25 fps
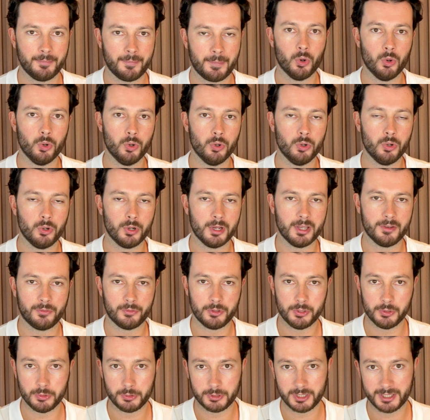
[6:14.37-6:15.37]
or if
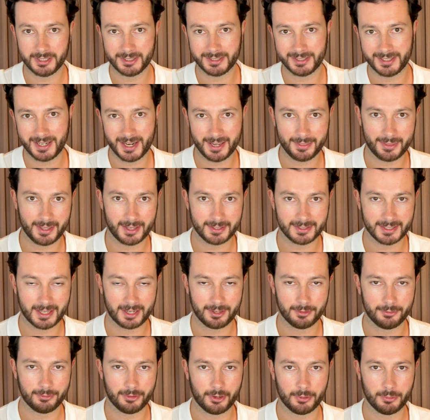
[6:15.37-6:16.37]
you didn't get their
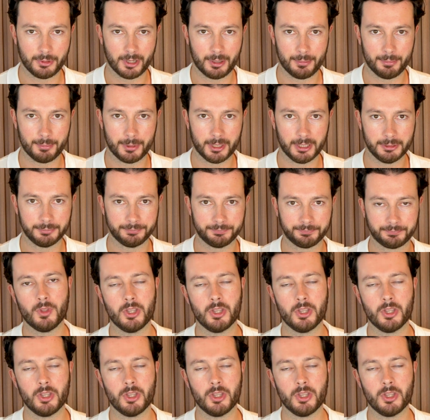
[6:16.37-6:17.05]
telephone number,